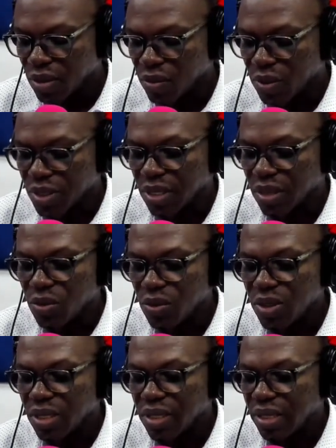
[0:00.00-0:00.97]
We shall
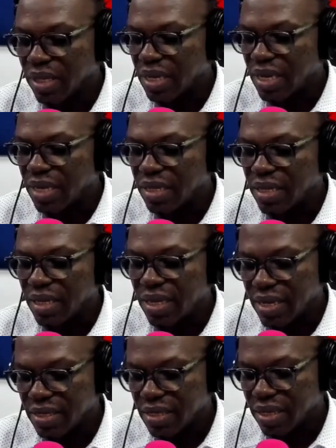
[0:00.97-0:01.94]
look then at the
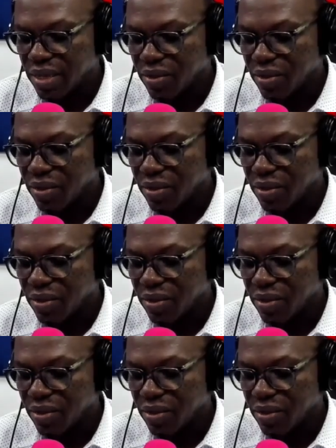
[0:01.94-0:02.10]
SQ